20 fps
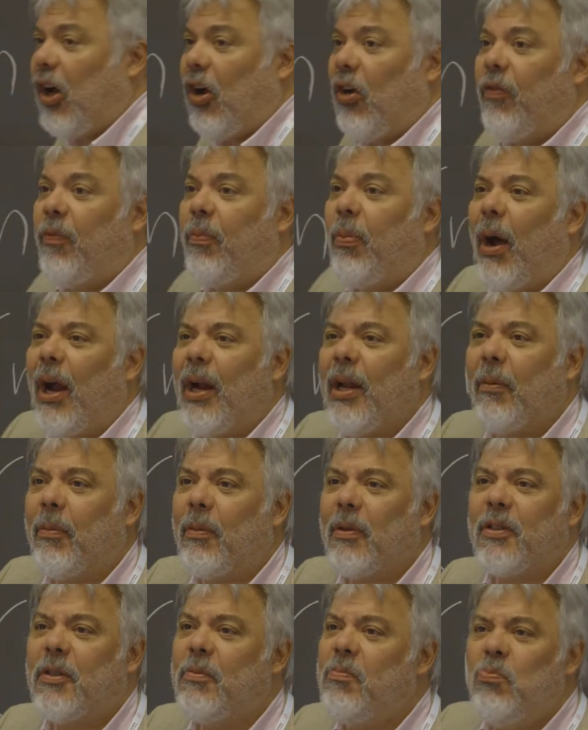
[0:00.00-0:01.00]
of
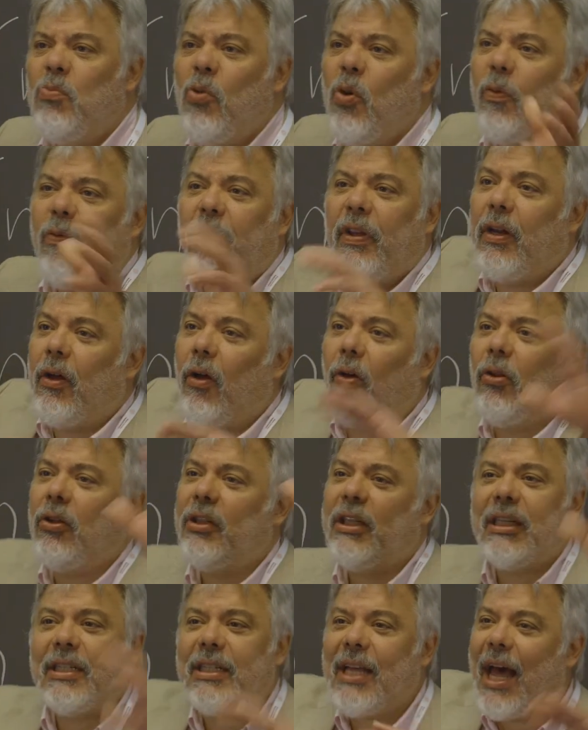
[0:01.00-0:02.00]
variables moving all
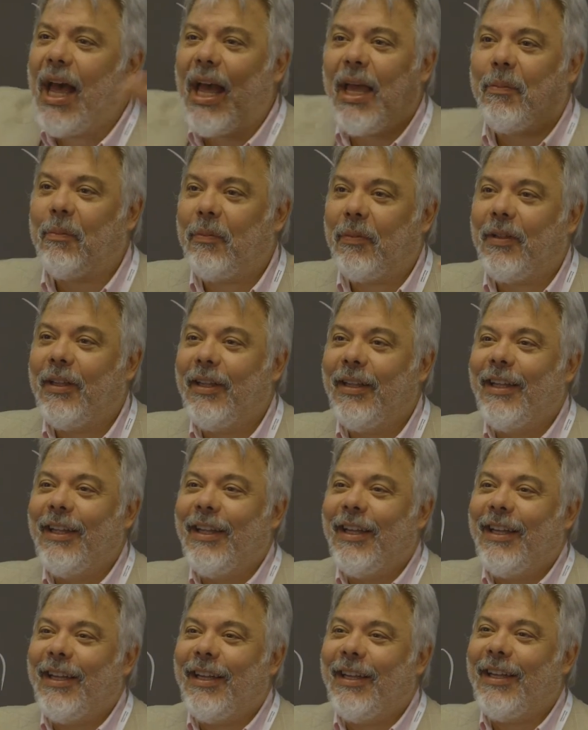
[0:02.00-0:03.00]
the time.
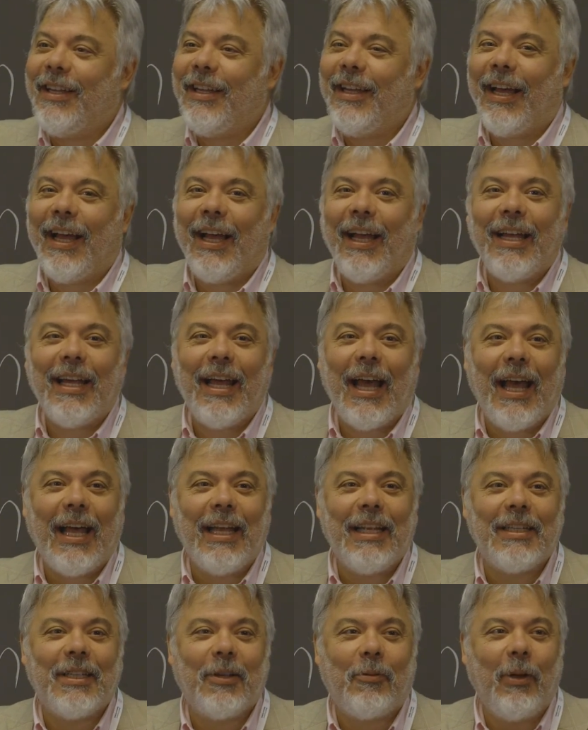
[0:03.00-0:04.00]

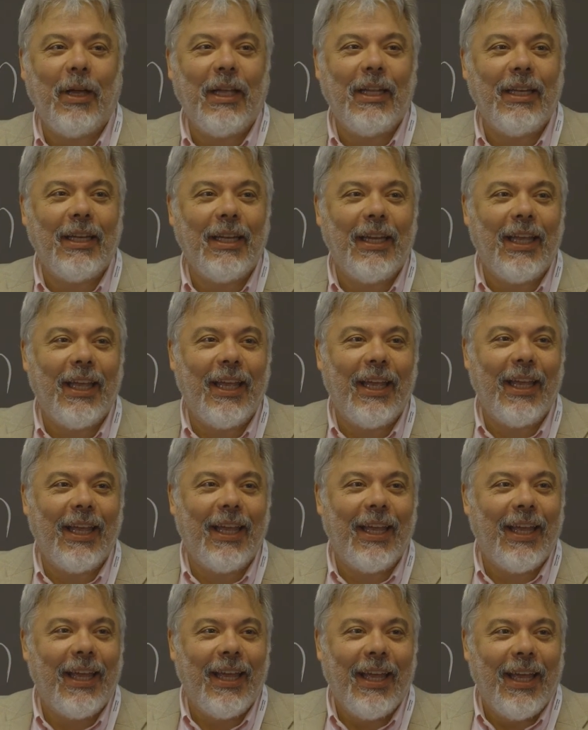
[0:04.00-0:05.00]
And when
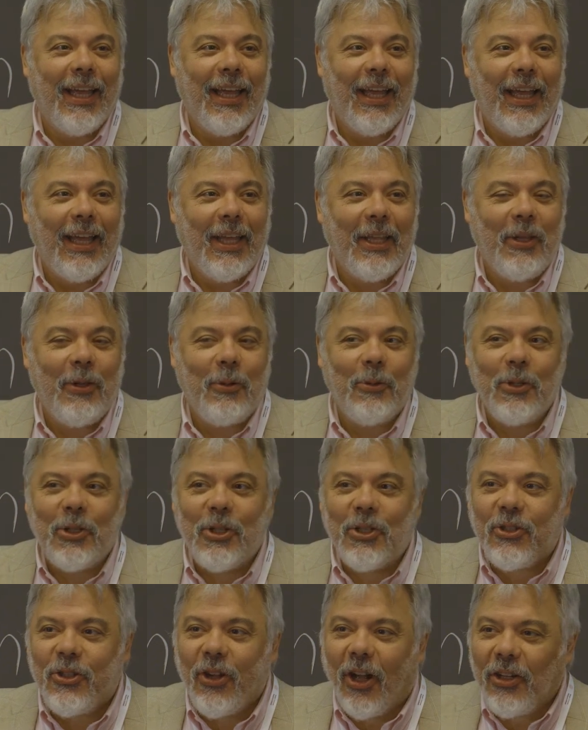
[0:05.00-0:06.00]
you
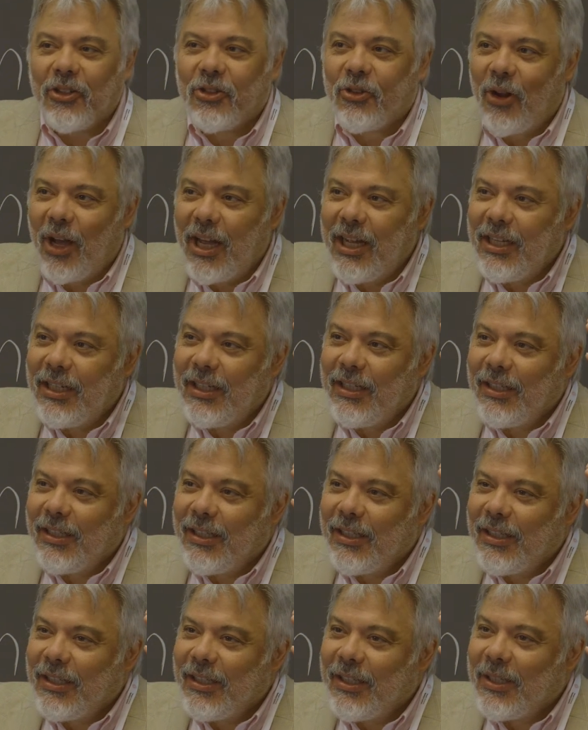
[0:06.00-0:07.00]
start trying
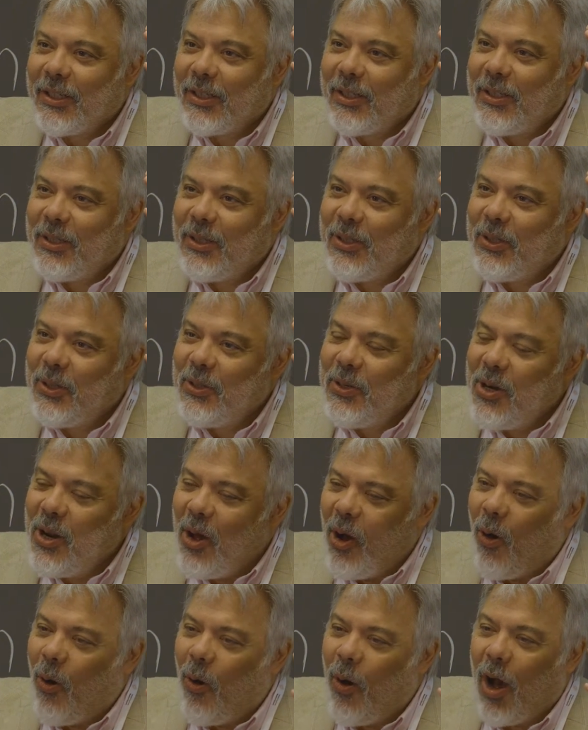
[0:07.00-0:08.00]
to
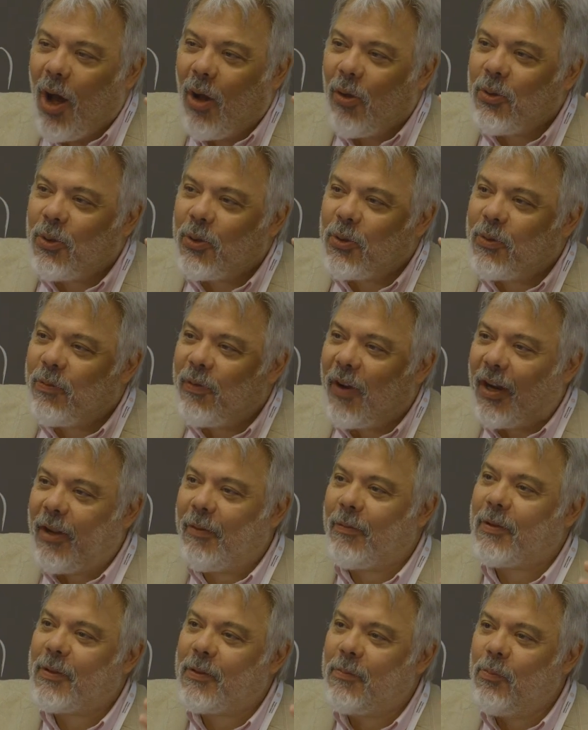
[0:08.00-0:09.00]
know how those
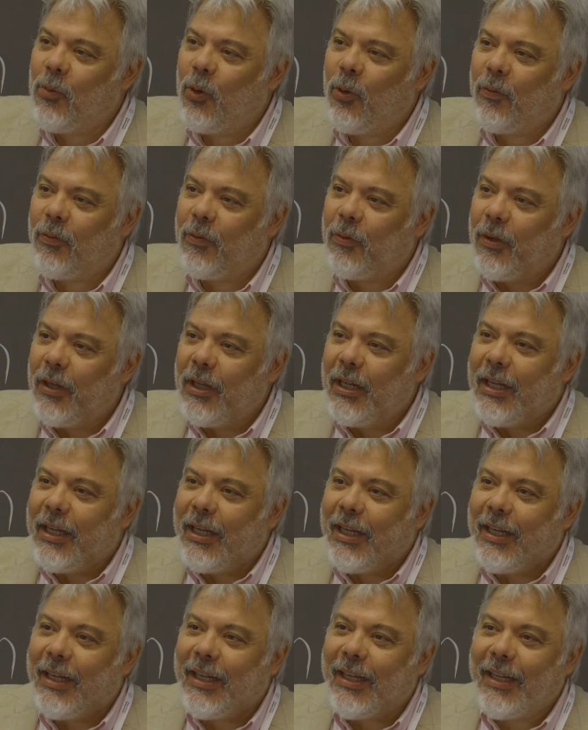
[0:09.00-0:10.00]
variables move,
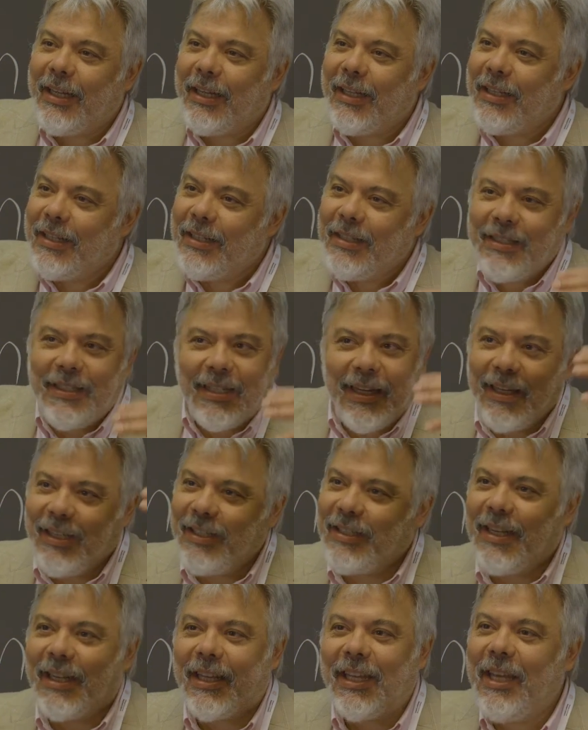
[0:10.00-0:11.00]

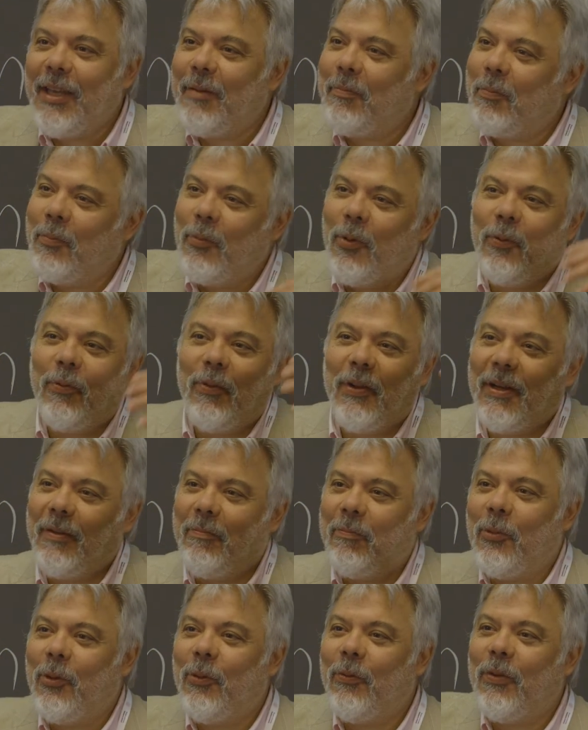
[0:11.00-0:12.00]
they keep
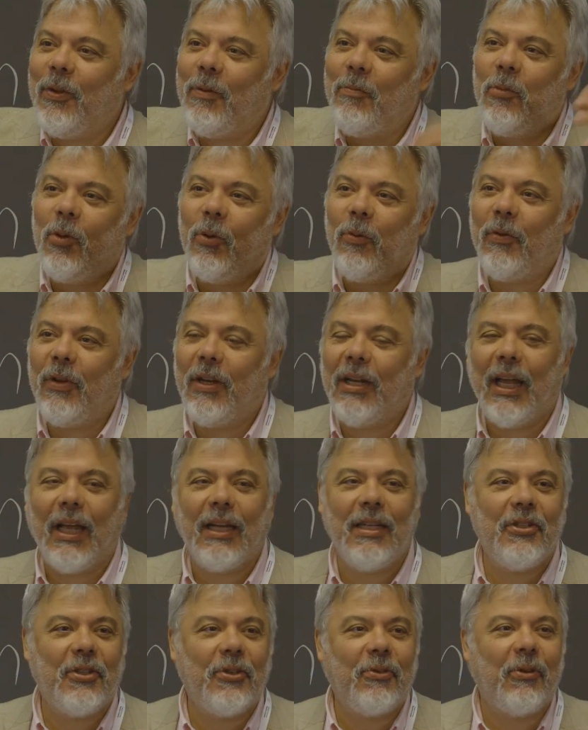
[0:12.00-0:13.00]
moving,
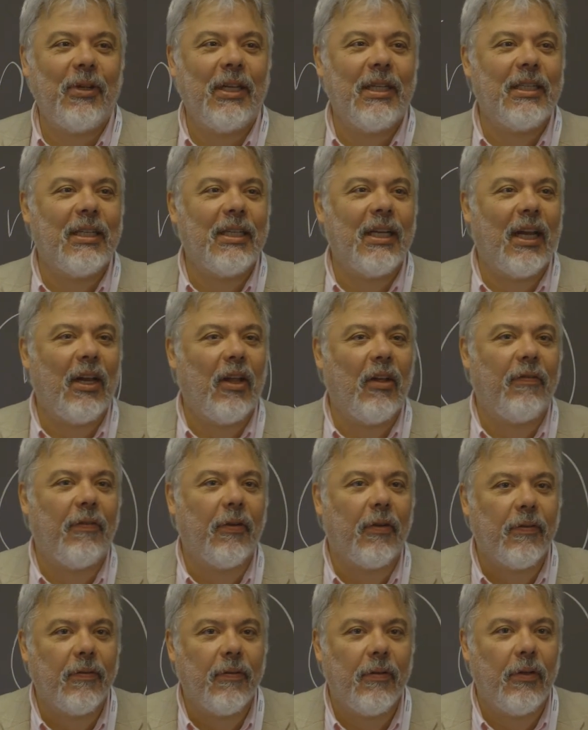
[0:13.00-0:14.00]
and generating a lot
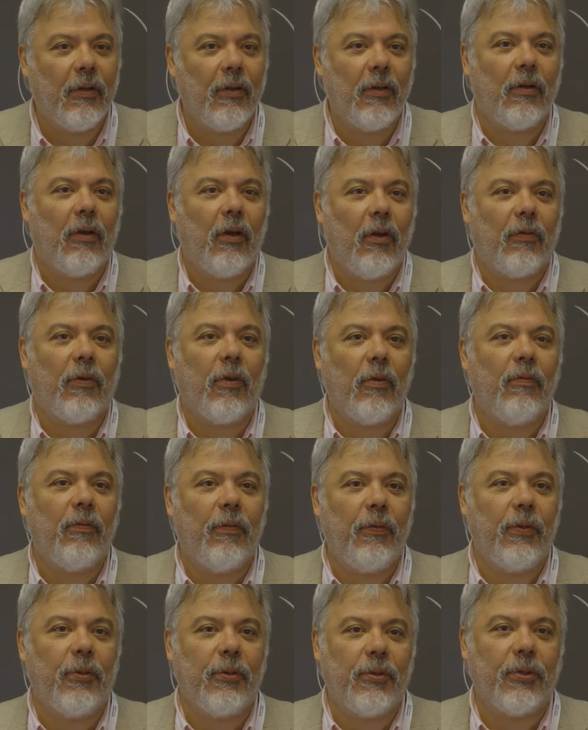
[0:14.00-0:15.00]
of
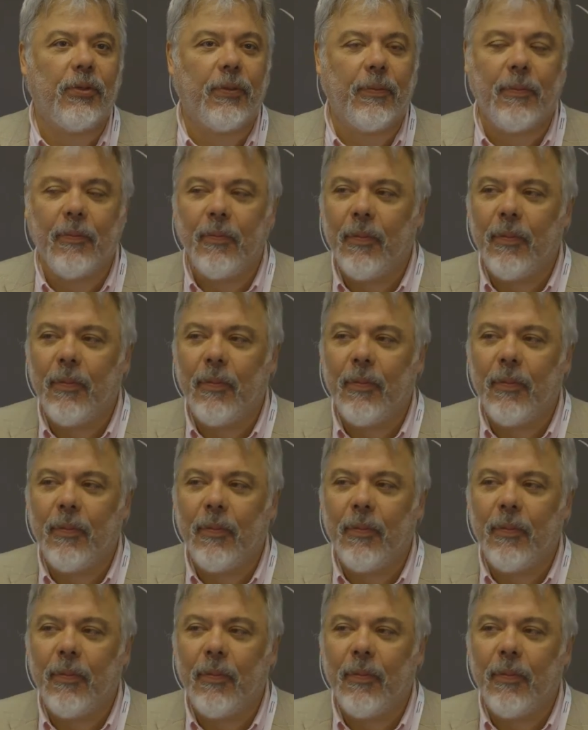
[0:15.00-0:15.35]
confusion.